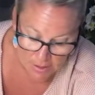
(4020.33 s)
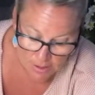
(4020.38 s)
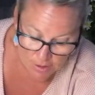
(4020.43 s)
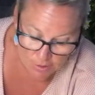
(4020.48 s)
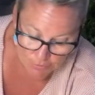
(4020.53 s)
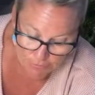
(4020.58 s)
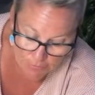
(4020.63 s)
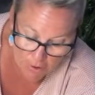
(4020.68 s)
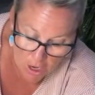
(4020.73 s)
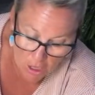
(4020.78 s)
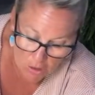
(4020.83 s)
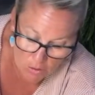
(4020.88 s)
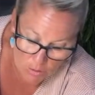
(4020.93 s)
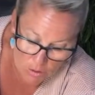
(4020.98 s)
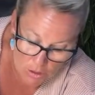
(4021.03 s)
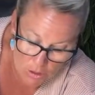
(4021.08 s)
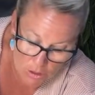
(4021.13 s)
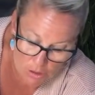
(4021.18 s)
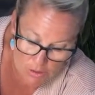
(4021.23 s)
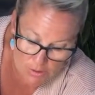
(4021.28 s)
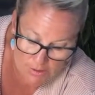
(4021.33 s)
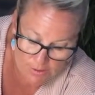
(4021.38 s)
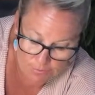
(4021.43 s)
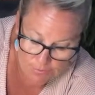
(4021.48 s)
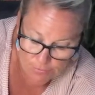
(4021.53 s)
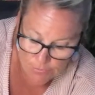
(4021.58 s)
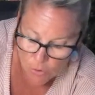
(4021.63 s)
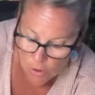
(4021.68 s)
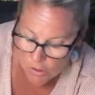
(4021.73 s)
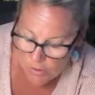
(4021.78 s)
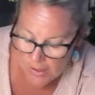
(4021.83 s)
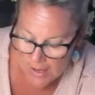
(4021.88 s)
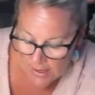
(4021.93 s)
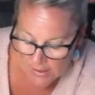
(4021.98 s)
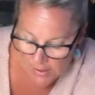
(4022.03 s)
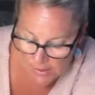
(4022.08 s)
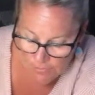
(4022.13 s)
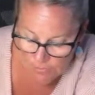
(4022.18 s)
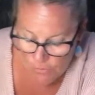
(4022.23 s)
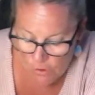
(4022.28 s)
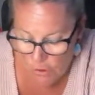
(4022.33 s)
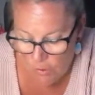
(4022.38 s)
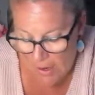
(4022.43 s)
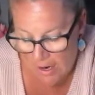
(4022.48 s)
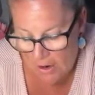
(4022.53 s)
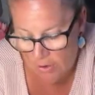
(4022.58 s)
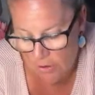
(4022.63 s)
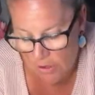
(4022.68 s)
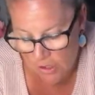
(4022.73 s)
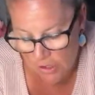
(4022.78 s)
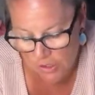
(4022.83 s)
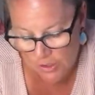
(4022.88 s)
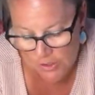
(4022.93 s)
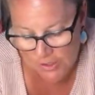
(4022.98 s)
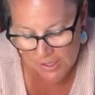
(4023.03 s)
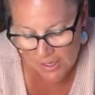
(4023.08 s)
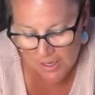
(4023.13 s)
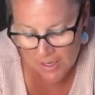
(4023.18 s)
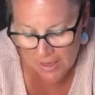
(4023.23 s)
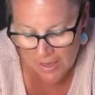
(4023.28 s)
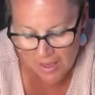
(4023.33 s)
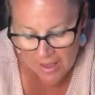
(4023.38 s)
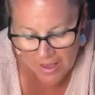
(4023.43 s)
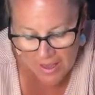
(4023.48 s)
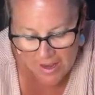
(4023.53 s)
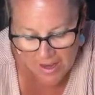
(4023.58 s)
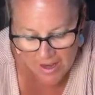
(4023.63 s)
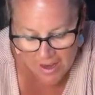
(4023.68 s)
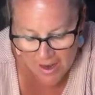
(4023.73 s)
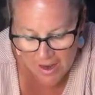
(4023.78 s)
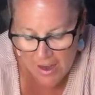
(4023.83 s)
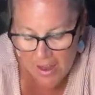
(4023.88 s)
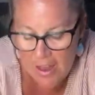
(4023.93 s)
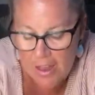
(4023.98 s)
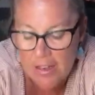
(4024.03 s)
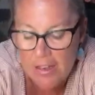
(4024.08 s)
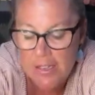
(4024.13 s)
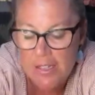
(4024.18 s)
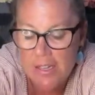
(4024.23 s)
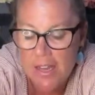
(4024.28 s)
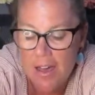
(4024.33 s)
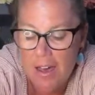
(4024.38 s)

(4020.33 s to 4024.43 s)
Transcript: followers and 4,000 view hours. And